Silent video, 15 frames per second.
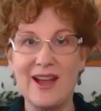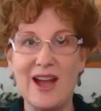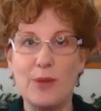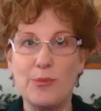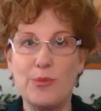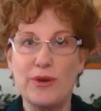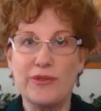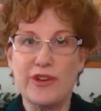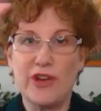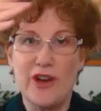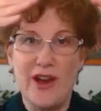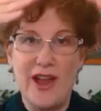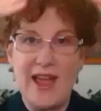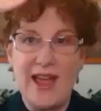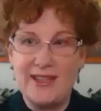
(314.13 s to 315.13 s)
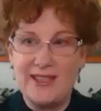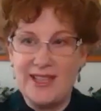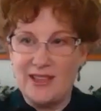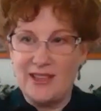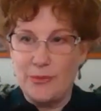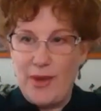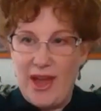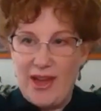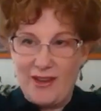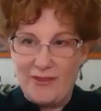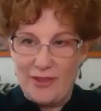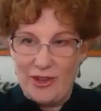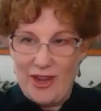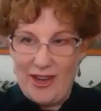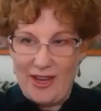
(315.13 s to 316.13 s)
up over your head, down the back
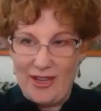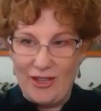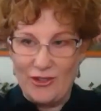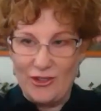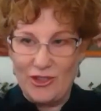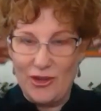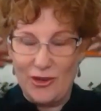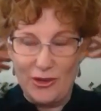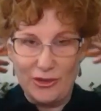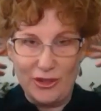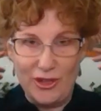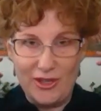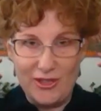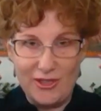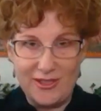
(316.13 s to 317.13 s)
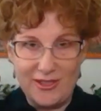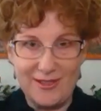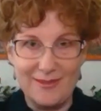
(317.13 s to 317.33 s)
of your neck and your shoulders